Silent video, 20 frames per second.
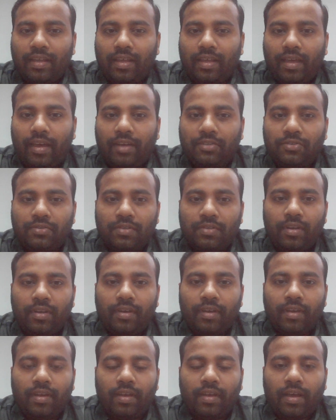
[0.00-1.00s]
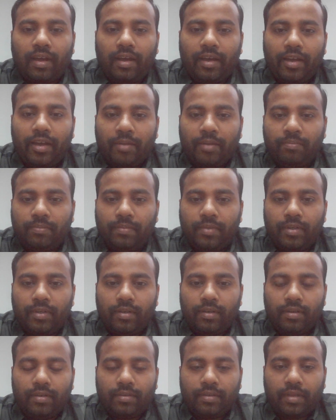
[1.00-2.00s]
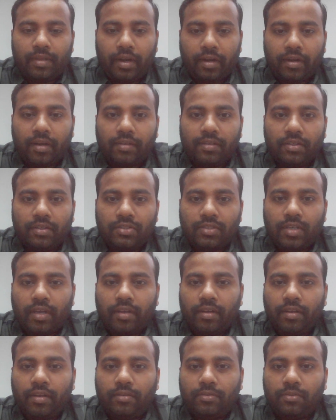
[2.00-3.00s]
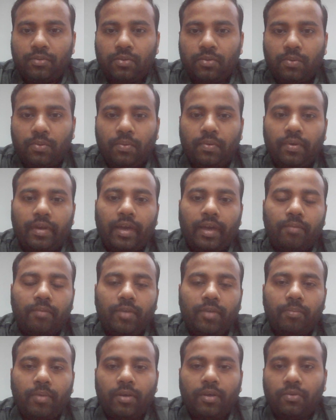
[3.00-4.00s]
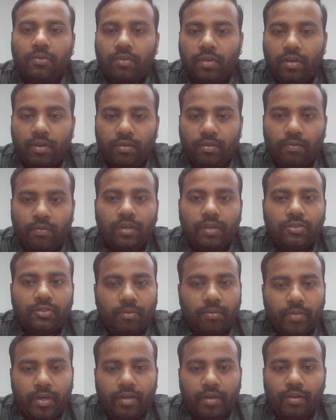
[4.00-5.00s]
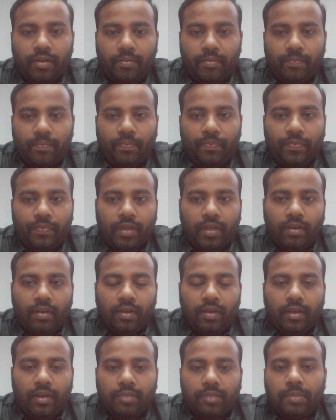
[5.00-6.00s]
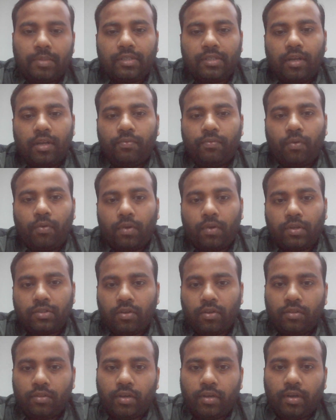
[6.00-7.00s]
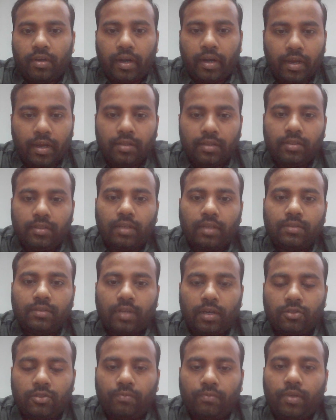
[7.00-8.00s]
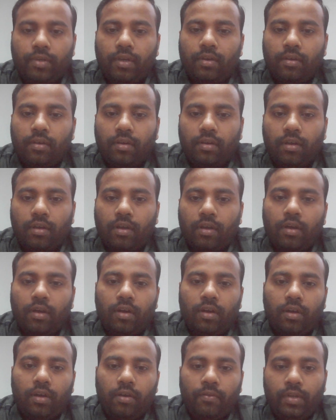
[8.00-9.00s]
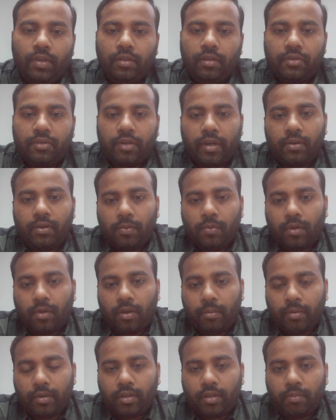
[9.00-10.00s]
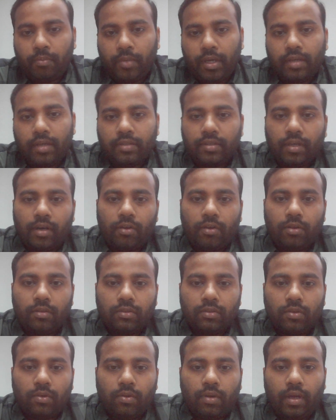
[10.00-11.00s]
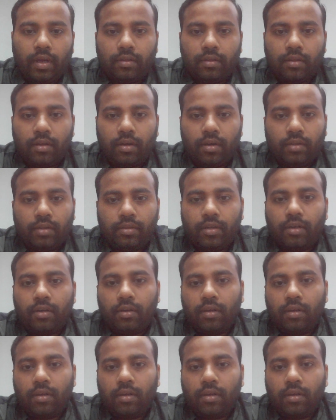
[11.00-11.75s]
Actually, I have created this channel to dive deep into the worlds of data, especially focused on the data engineering side of things. We'll try to cover the BI side also and the